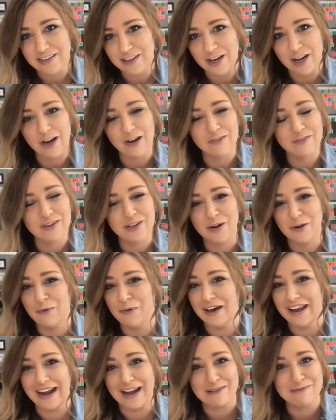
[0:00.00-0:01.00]
You
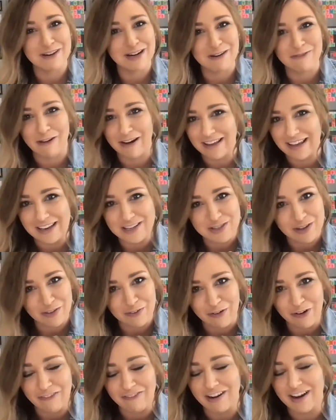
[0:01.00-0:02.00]
don't want anybody running each
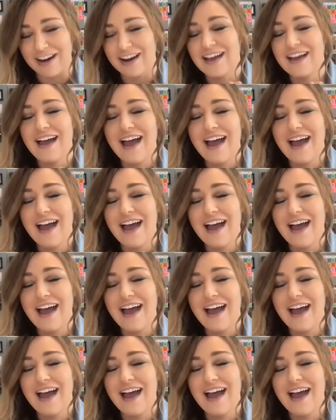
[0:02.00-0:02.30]
other over.